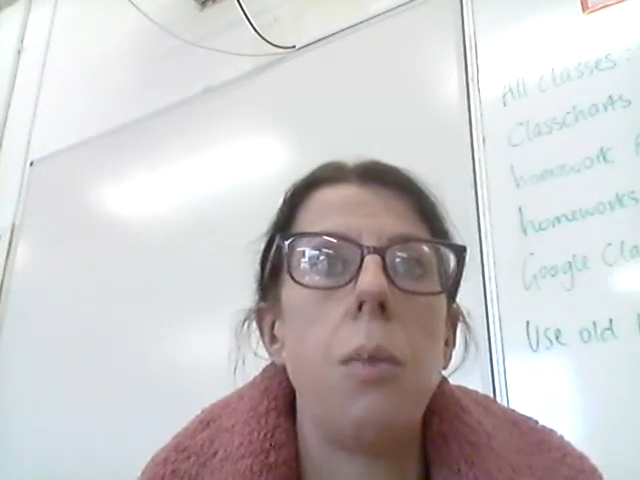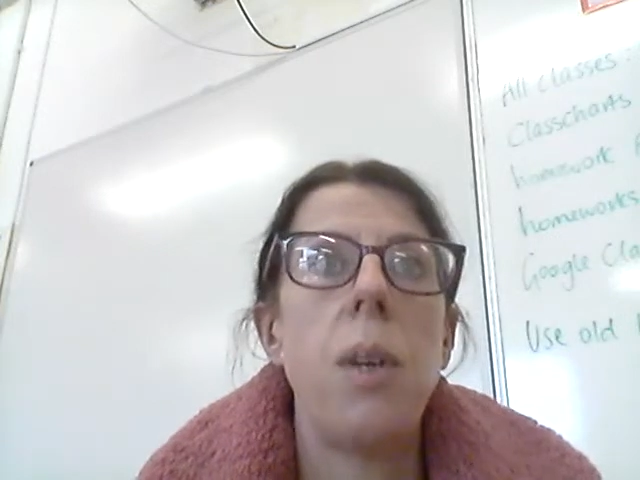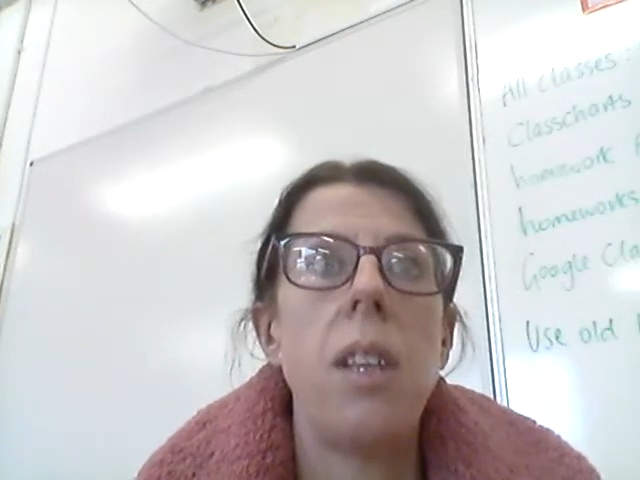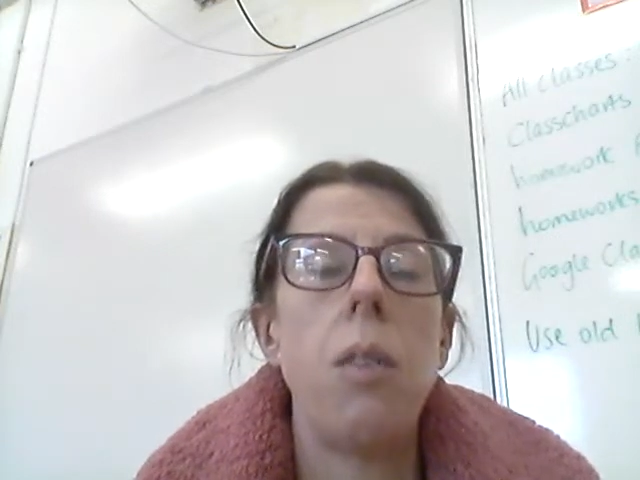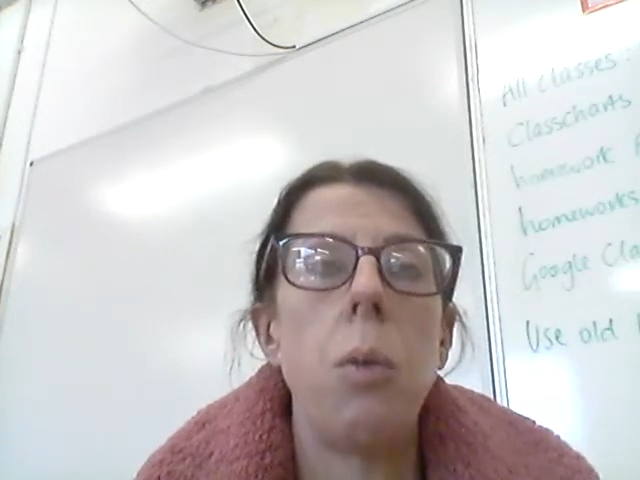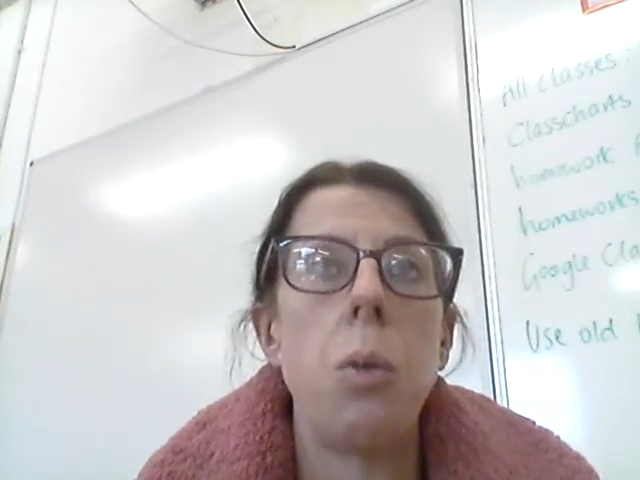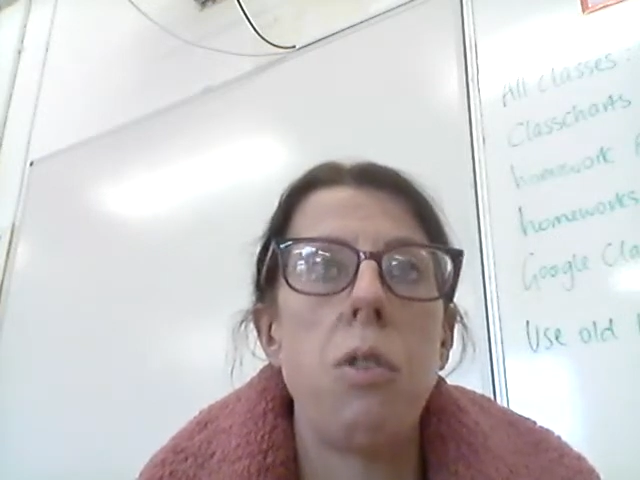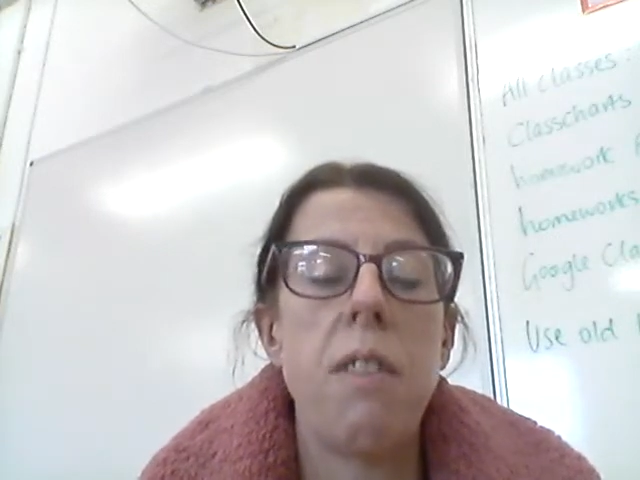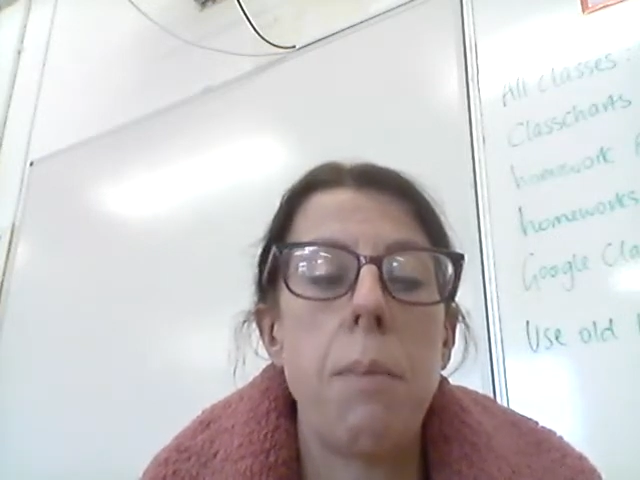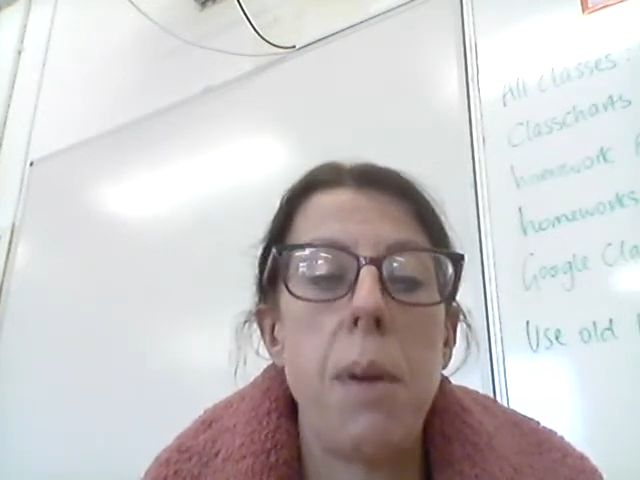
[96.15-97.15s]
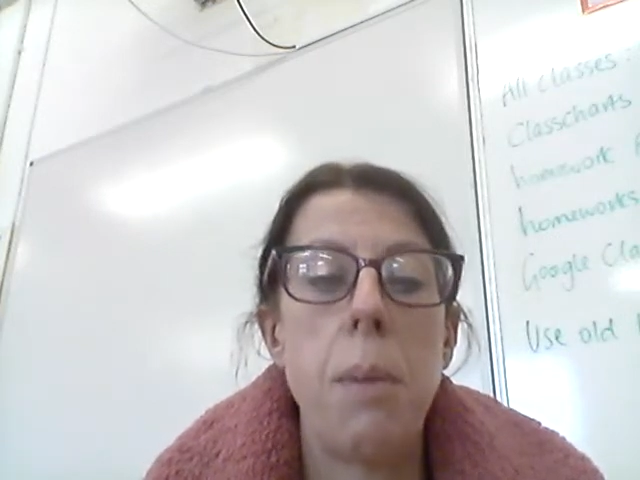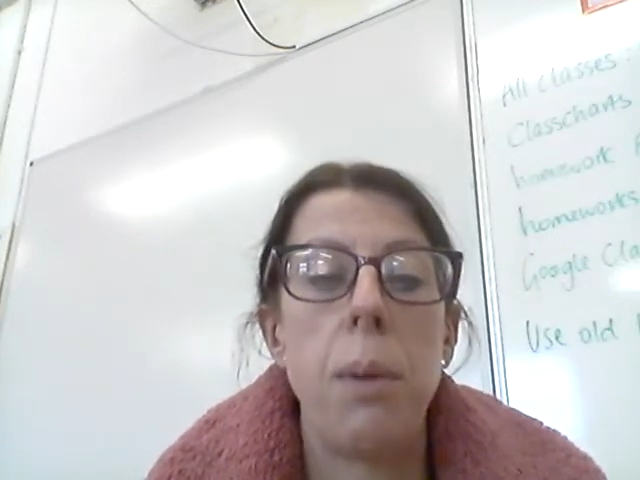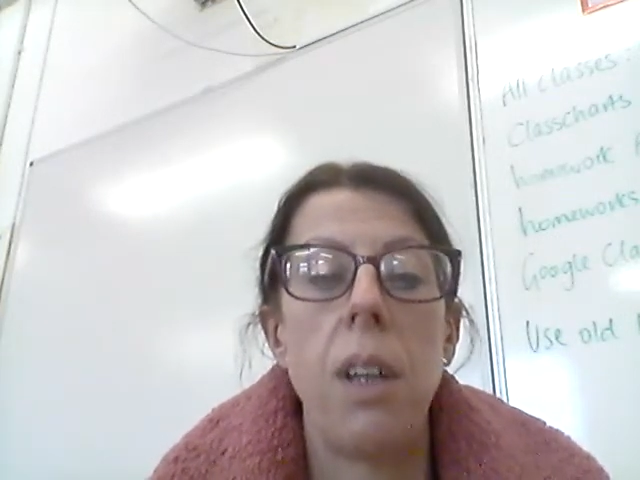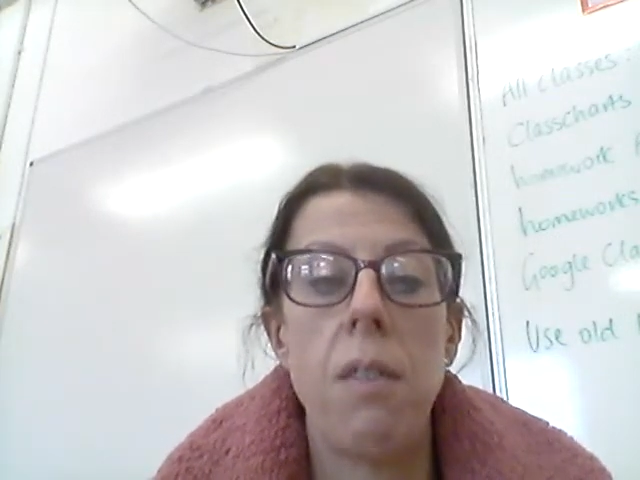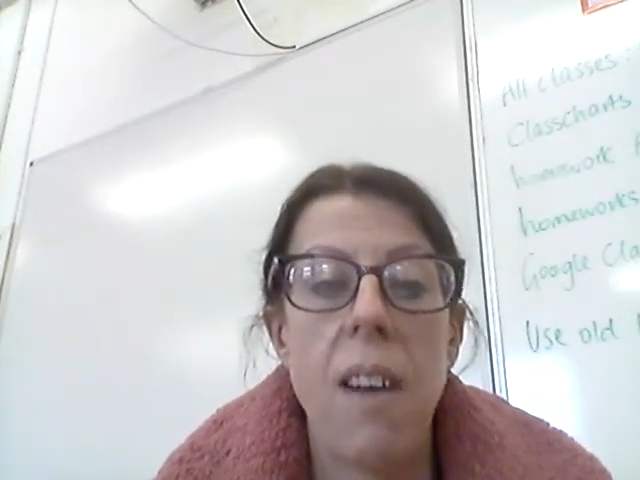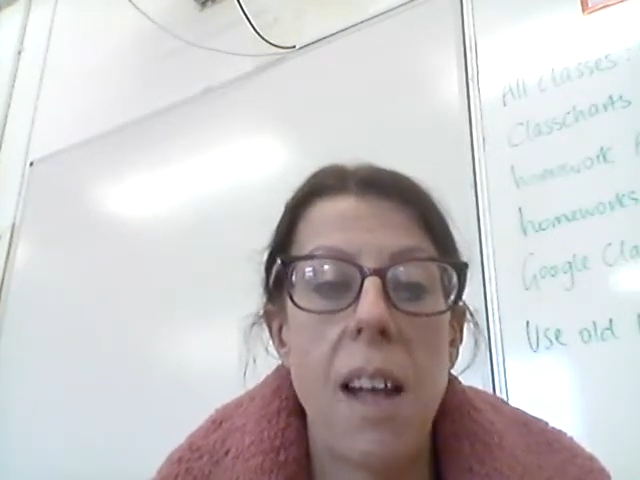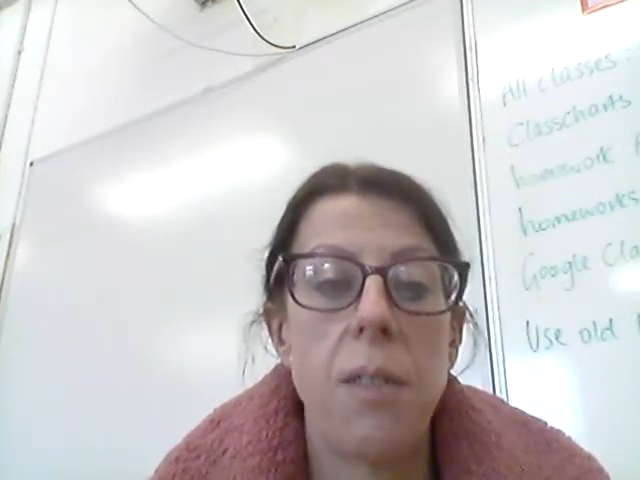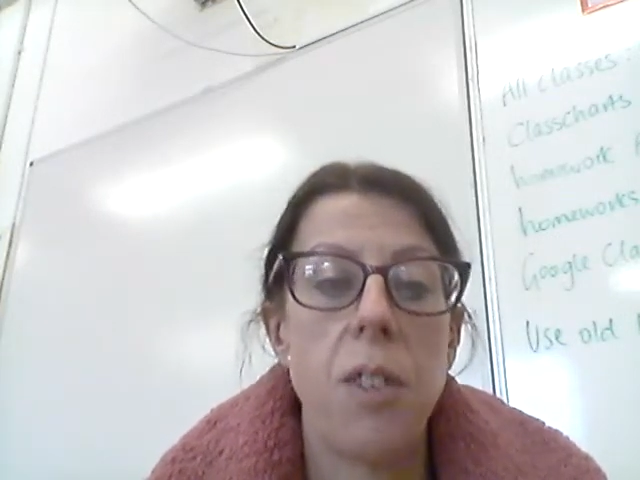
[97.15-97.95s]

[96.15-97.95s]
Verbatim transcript: with ordering people around.